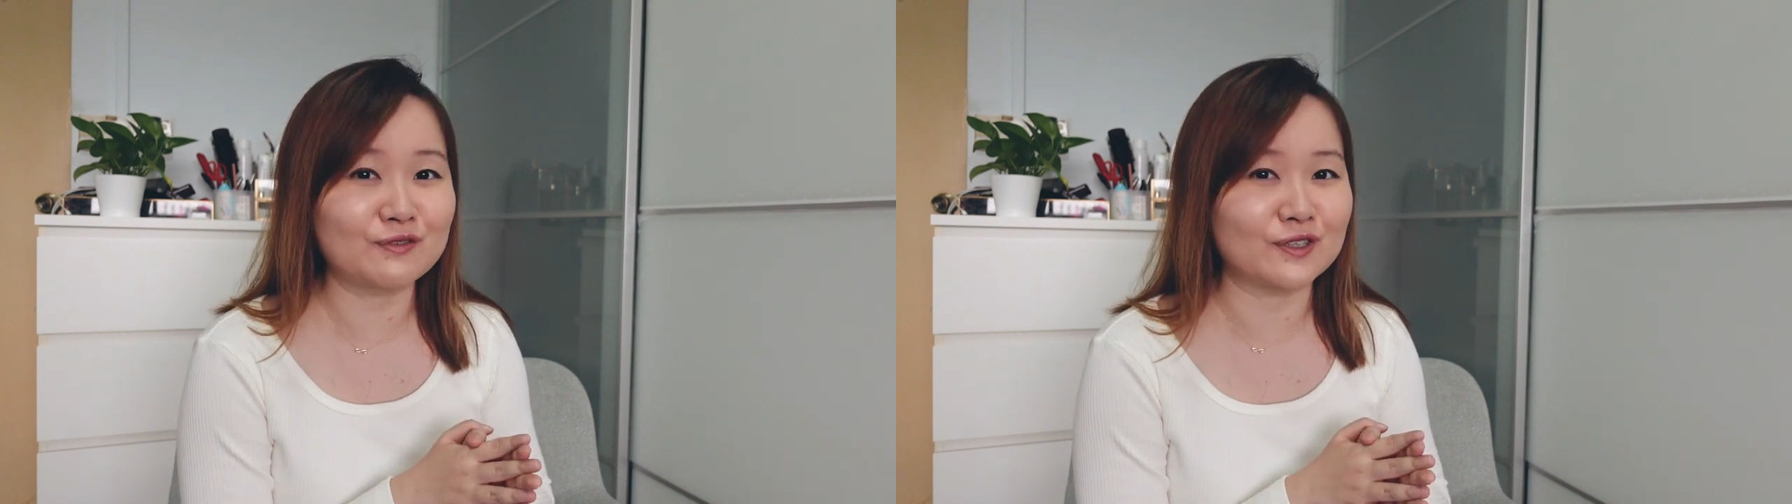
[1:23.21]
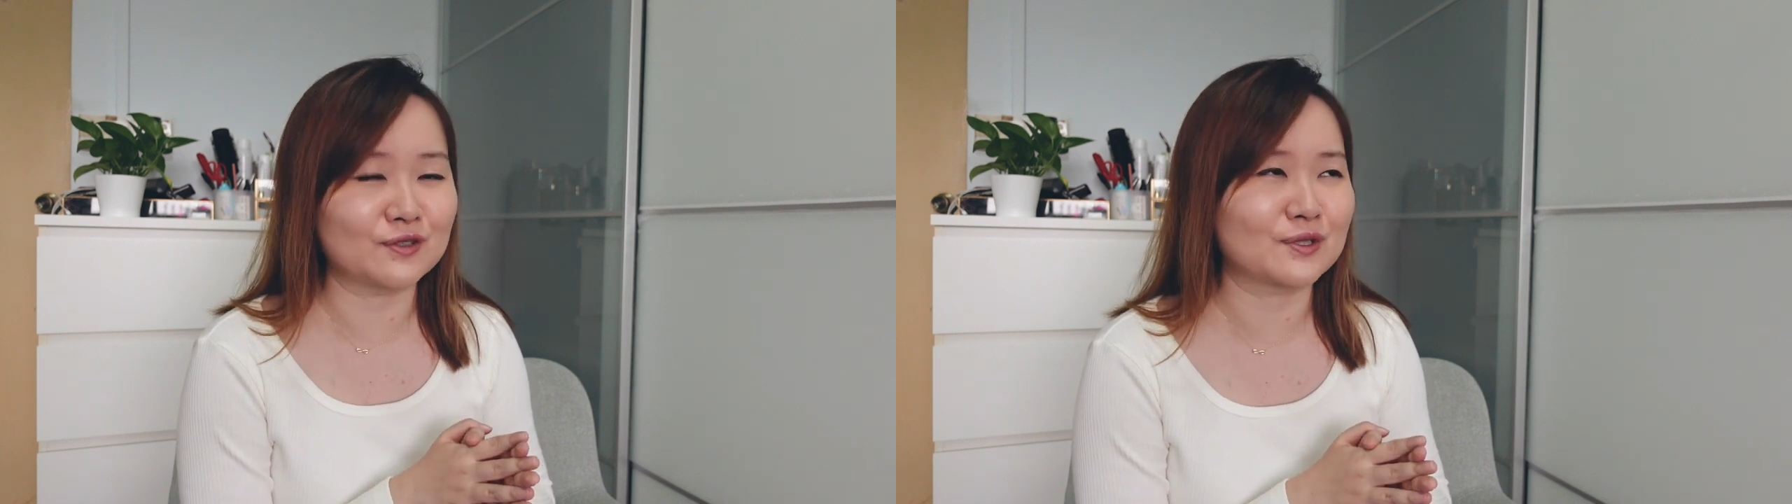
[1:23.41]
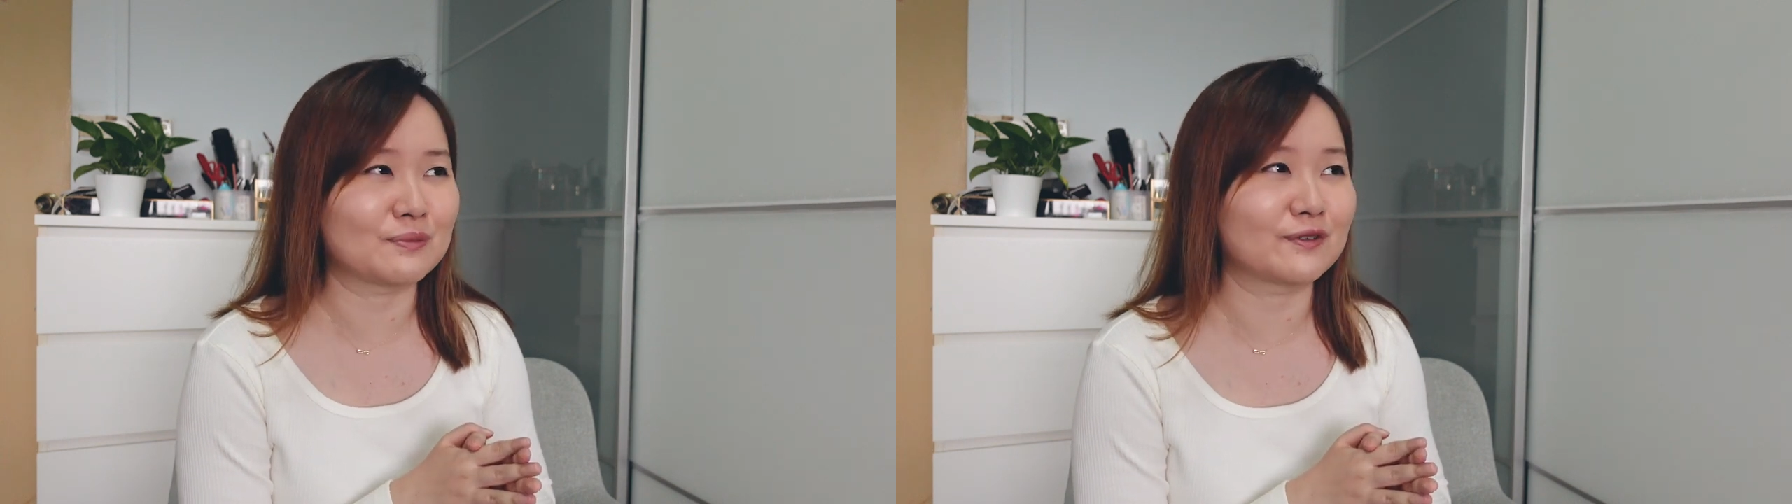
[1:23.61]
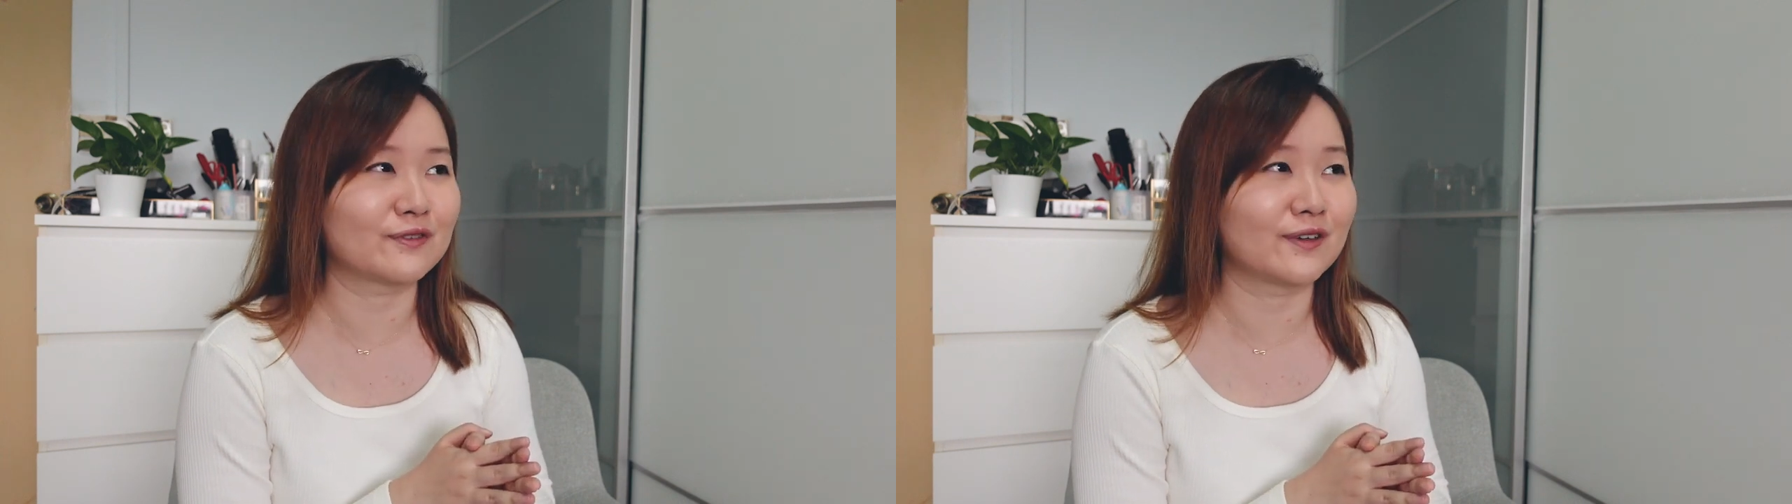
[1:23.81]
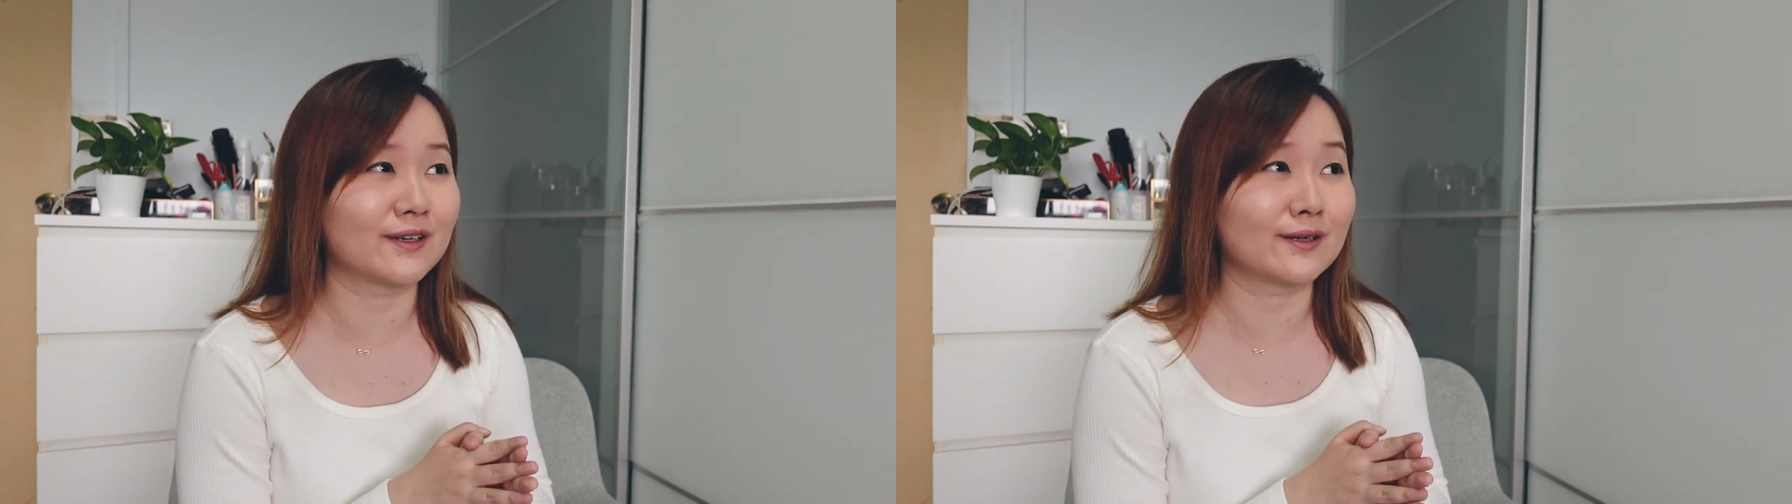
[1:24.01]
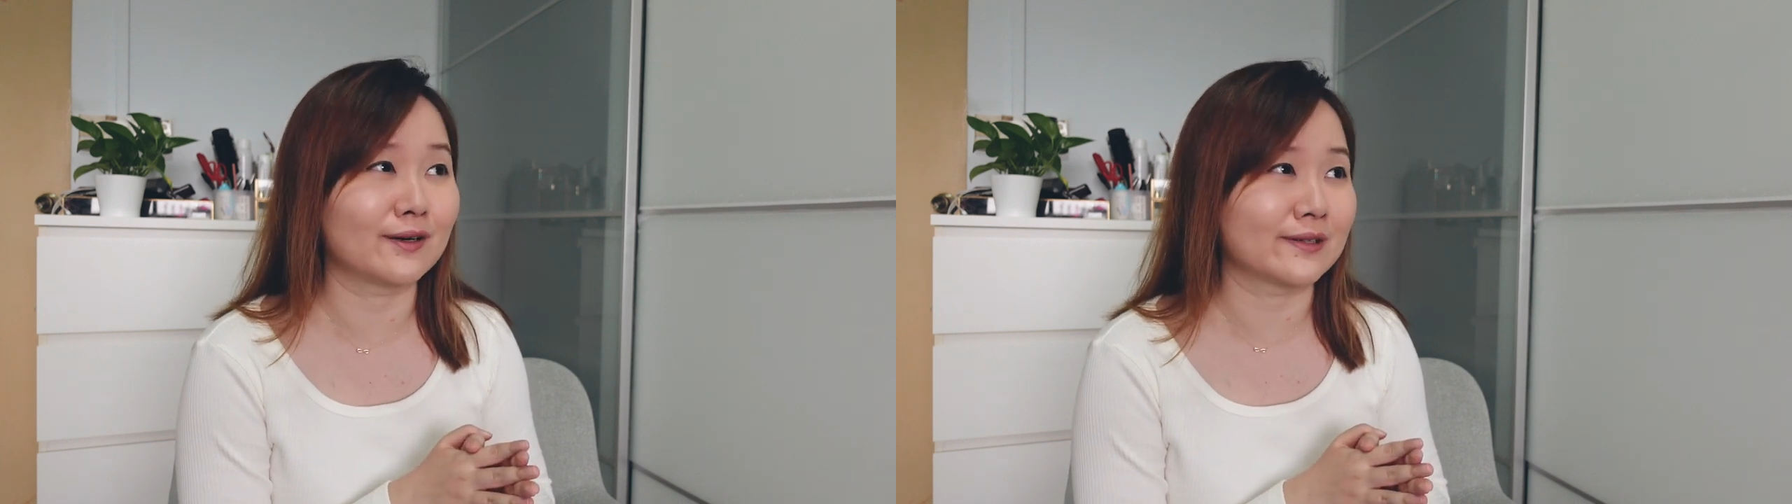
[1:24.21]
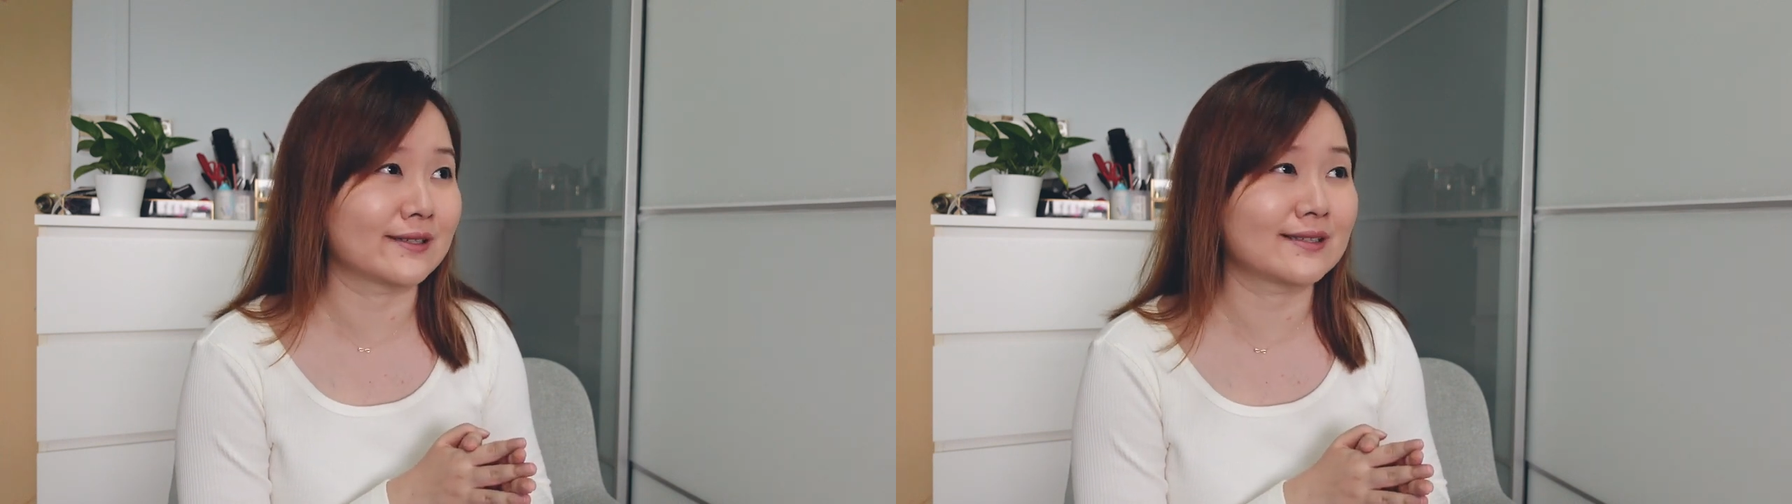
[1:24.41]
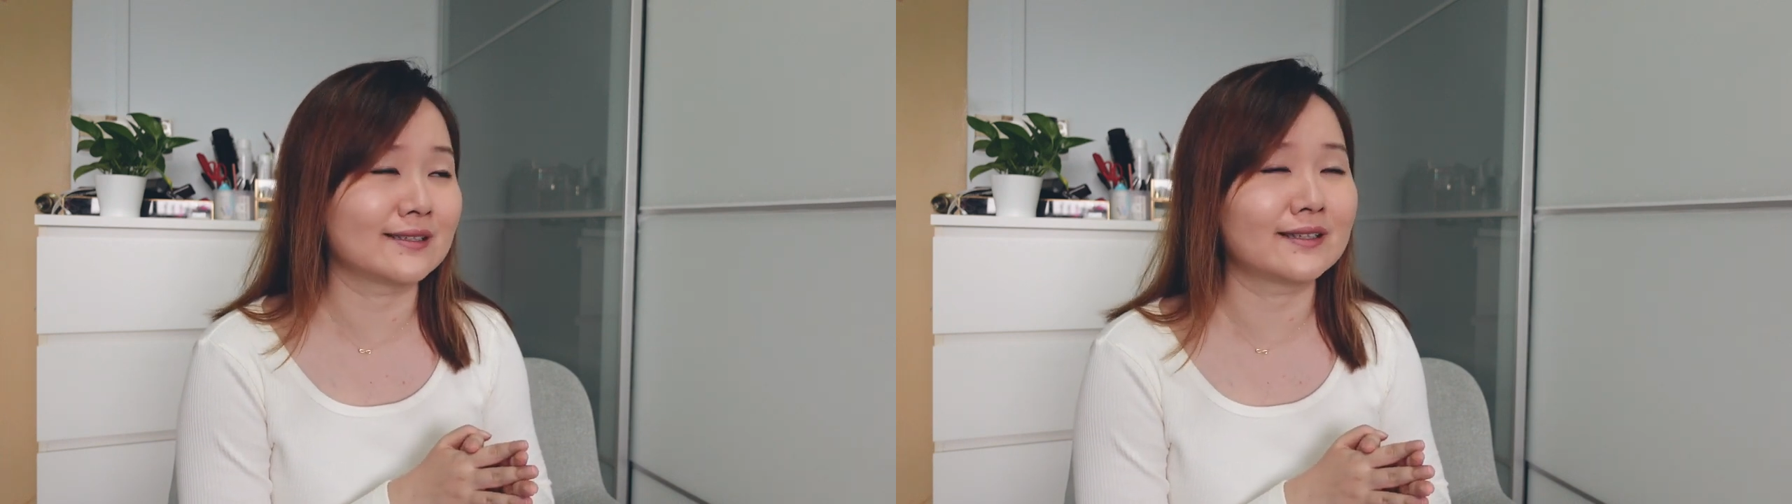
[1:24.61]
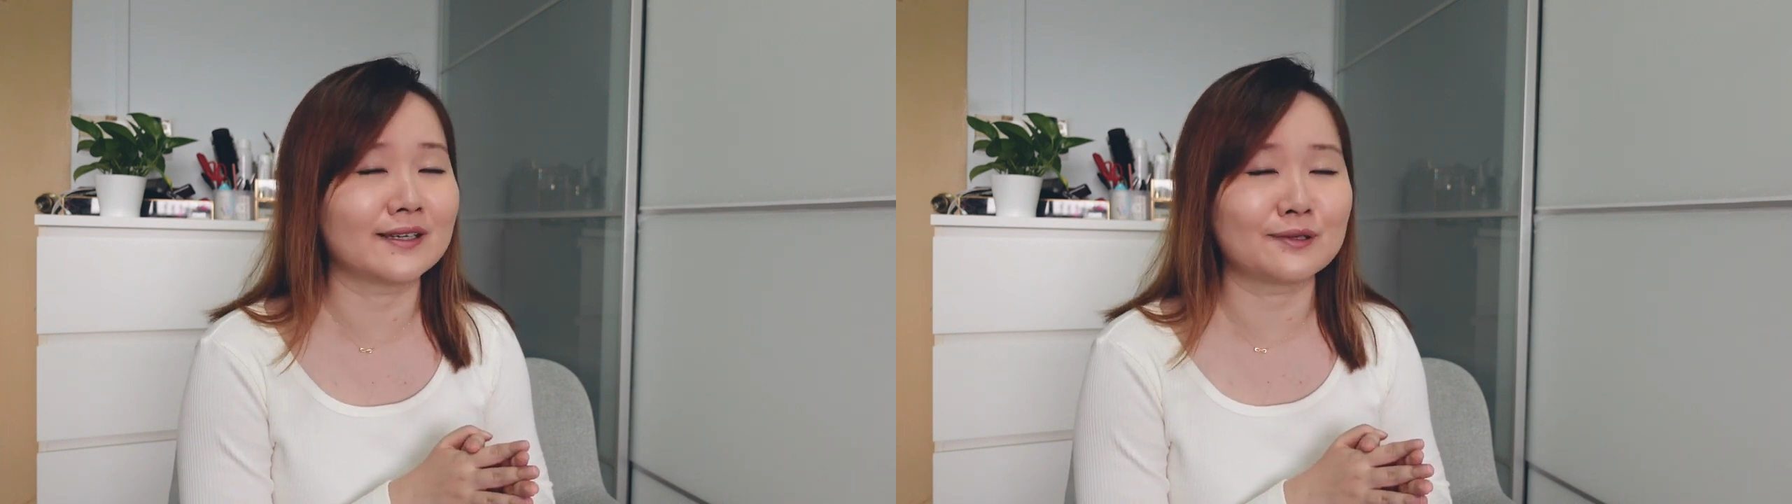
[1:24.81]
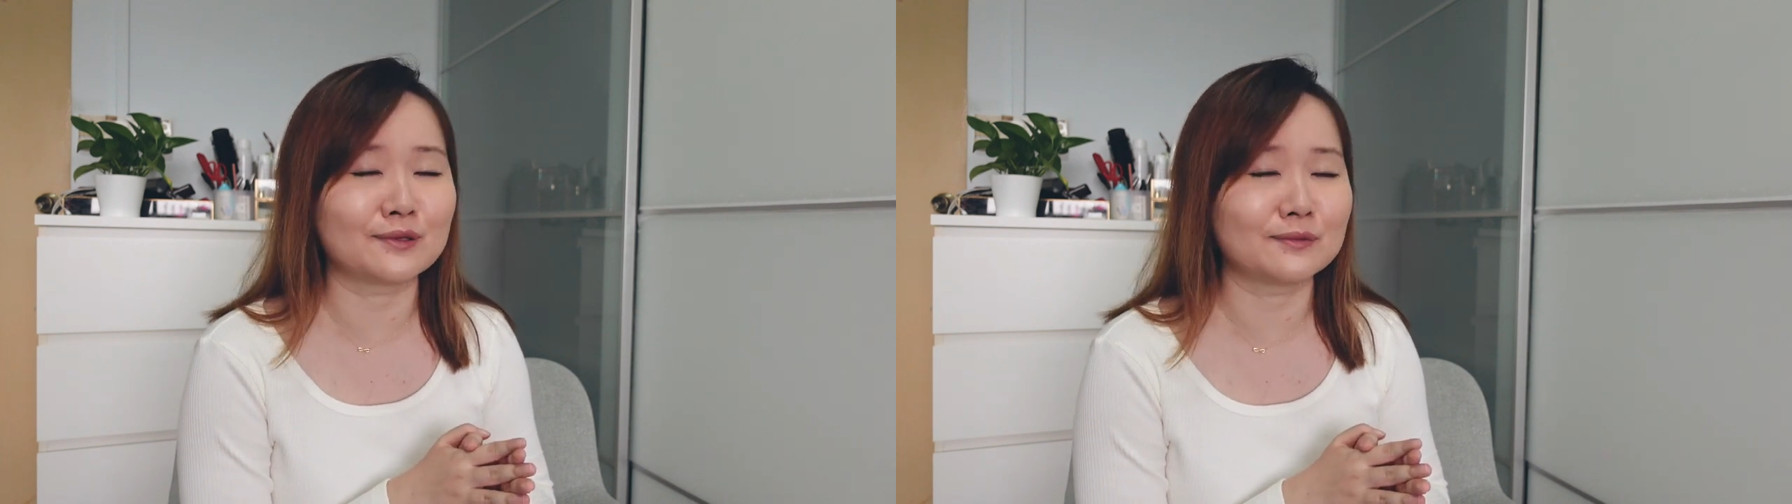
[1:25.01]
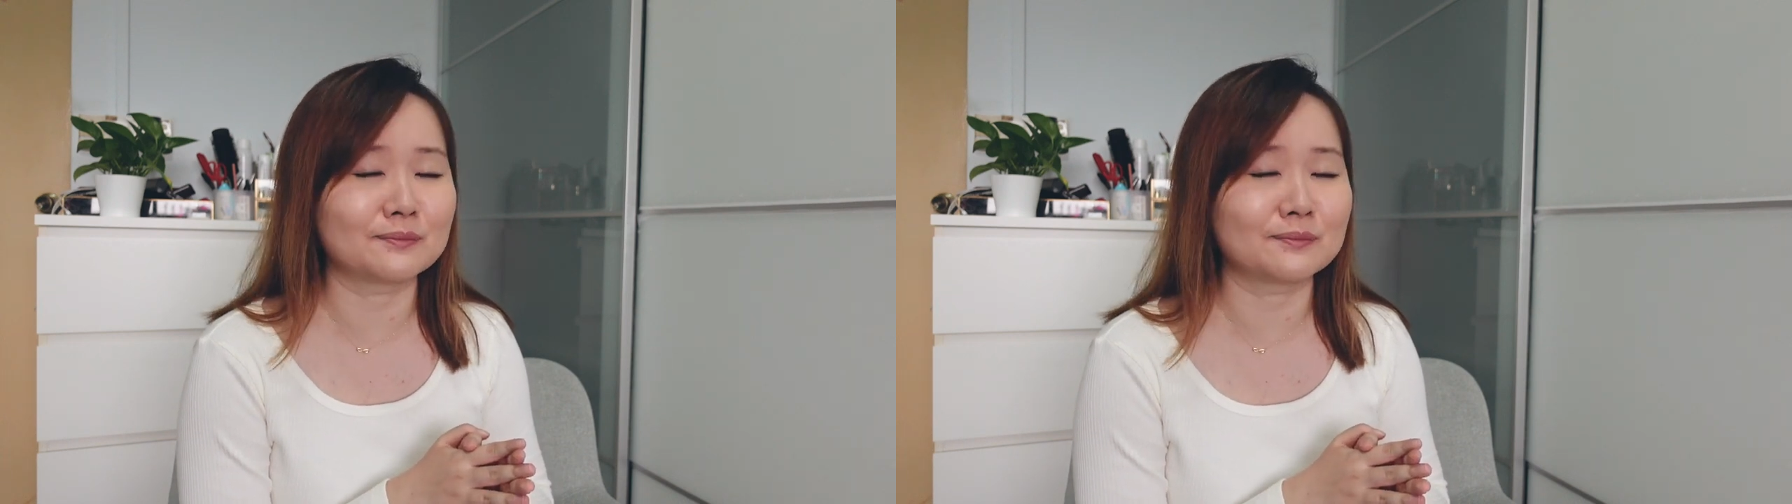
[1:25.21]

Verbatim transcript: videos before and honestly they look